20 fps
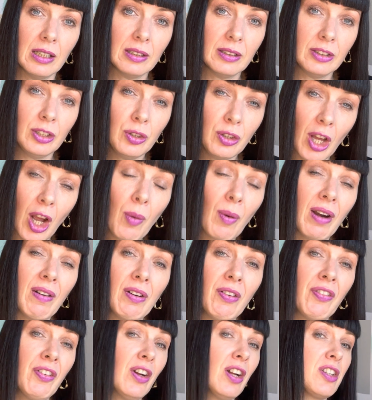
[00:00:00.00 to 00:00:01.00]
You know, I
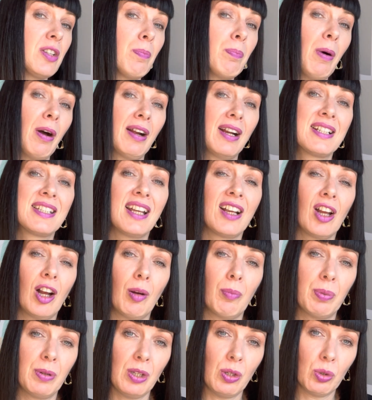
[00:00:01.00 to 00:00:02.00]
refer to bucketing
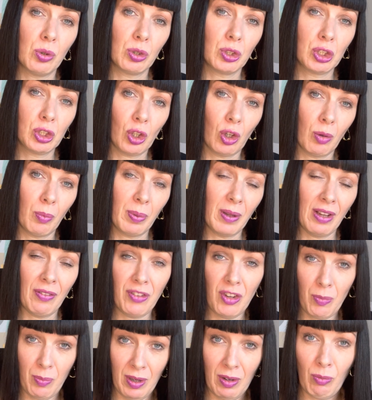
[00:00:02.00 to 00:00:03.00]
up your job if
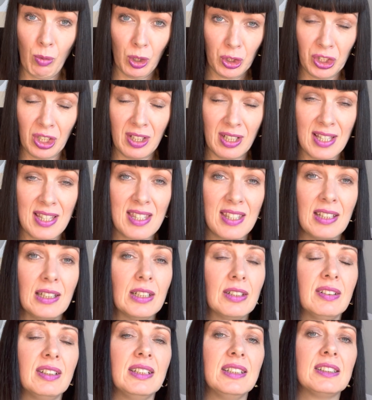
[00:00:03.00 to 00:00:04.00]
you've been watching this
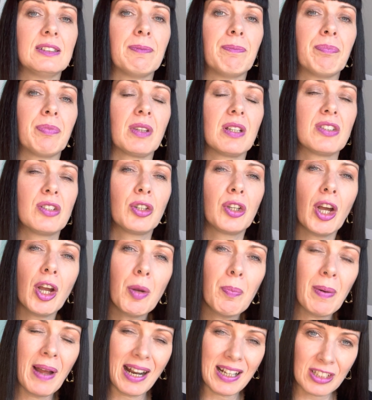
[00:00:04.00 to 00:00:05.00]
series. So go
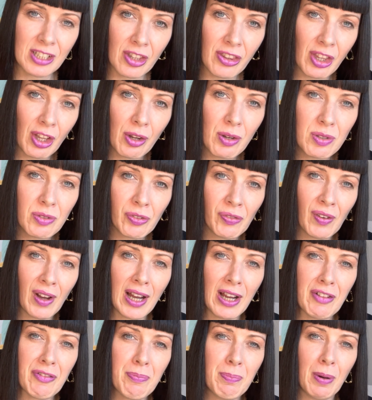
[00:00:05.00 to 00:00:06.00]
back to those
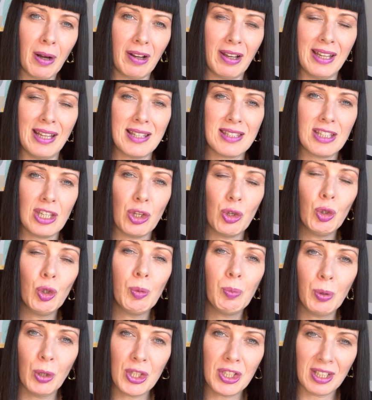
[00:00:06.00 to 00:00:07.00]
5 buckets that you're
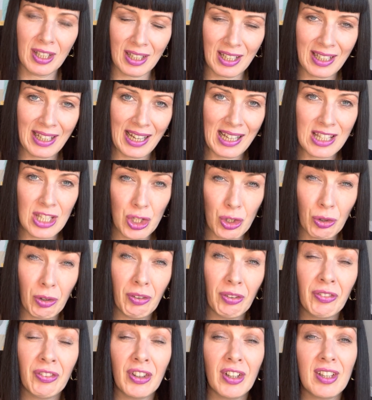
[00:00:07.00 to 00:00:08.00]
putting against your
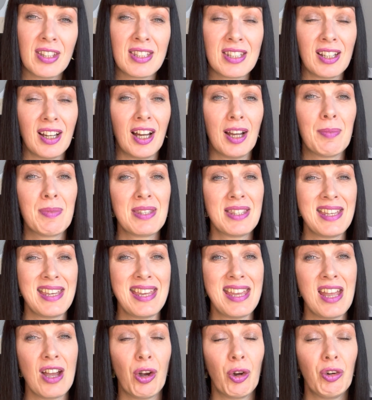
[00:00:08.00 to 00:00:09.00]
first time
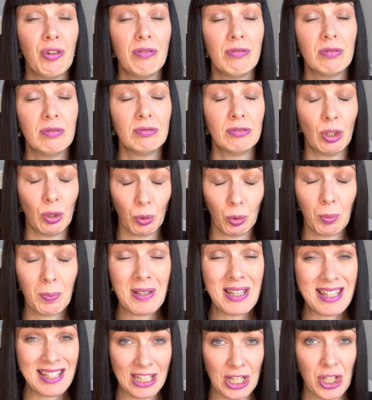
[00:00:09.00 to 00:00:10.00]
CEO role
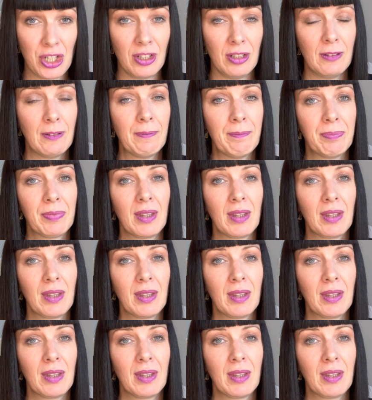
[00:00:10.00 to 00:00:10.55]
position.